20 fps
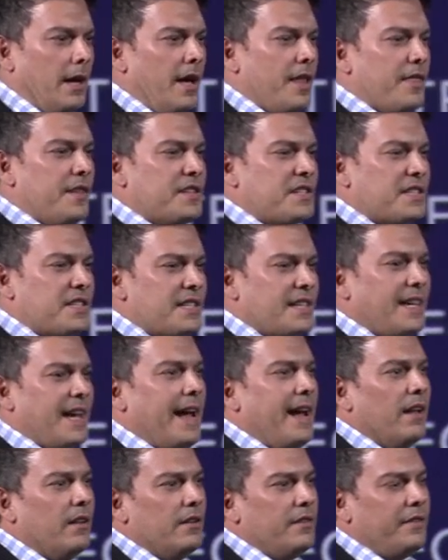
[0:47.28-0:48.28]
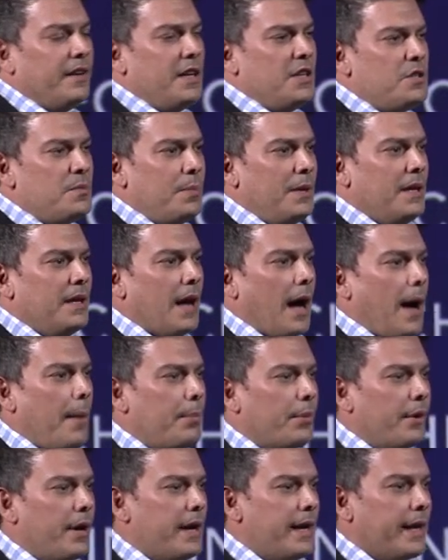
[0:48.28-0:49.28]
The scale of HP
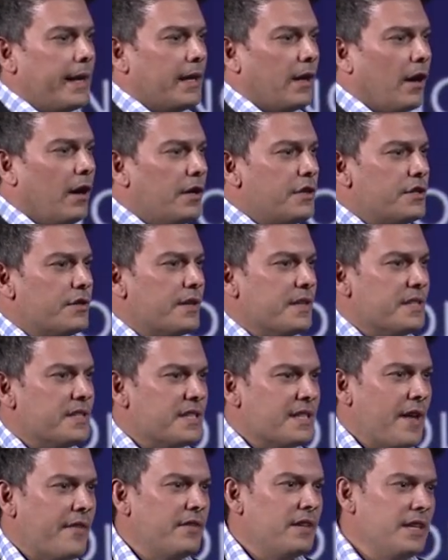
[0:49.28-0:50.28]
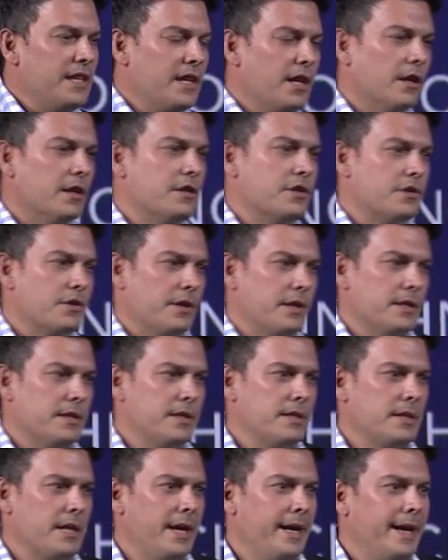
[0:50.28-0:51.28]
operating in 170
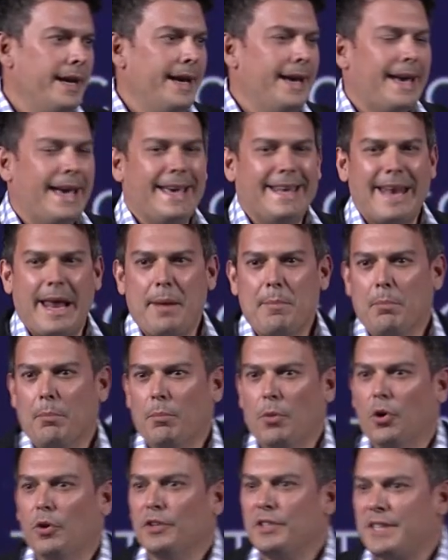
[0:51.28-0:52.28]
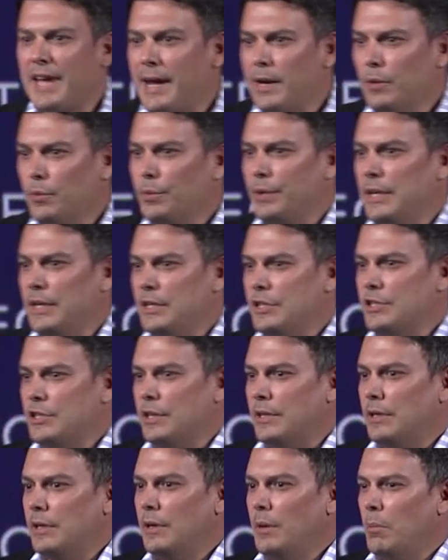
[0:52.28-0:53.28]
countries in a
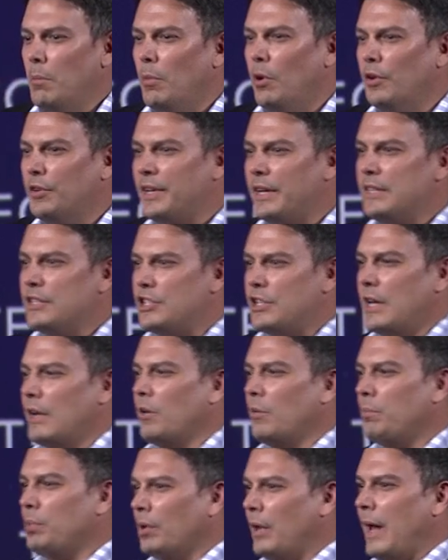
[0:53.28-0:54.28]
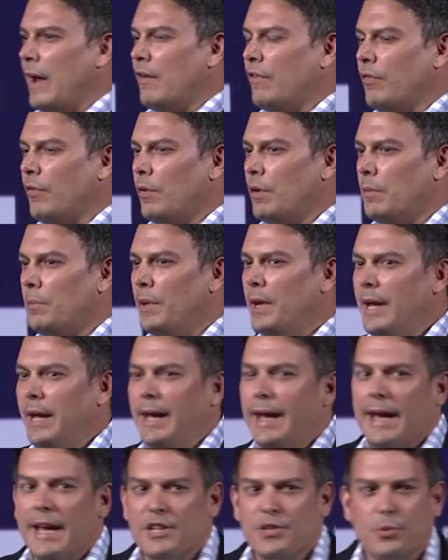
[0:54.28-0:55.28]
multi-region, multi-channel platform
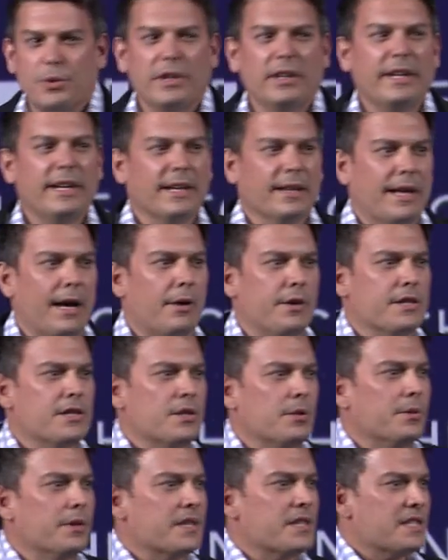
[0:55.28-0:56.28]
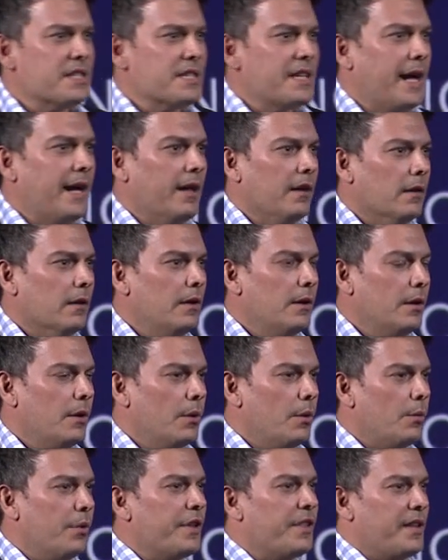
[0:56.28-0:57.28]
has really allowed us to excel
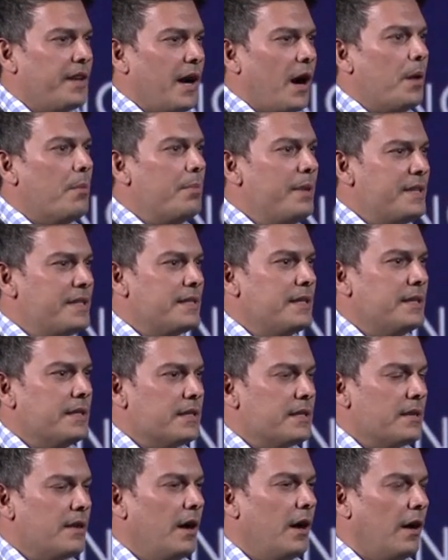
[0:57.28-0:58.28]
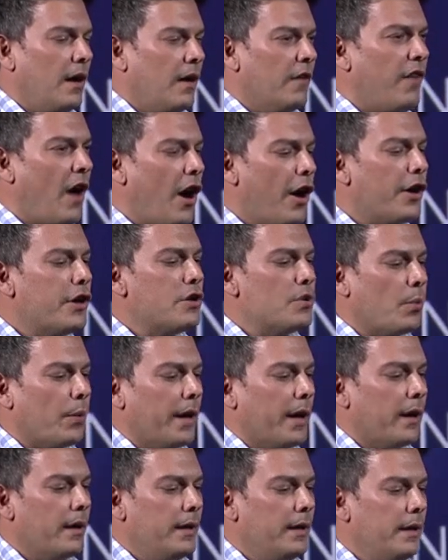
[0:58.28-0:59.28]
within our business of
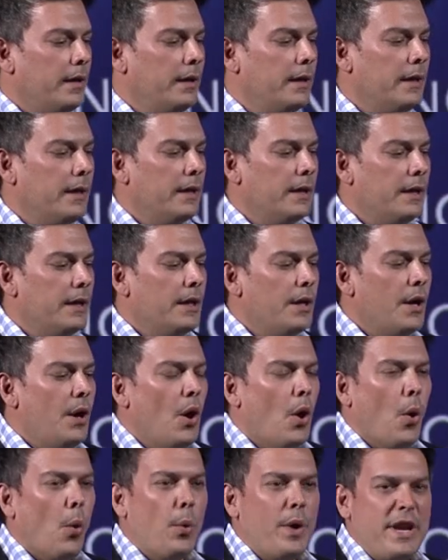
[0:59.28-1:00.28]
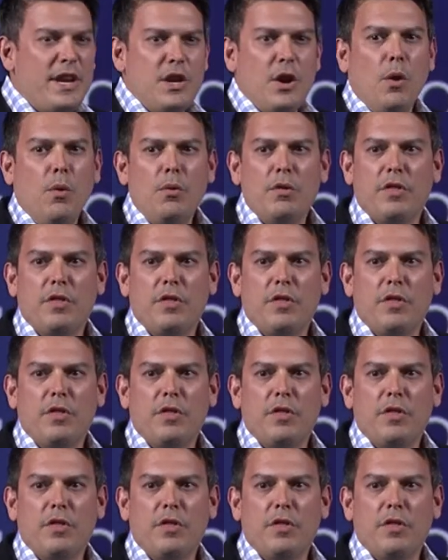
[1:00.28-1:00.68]
hardware. We know,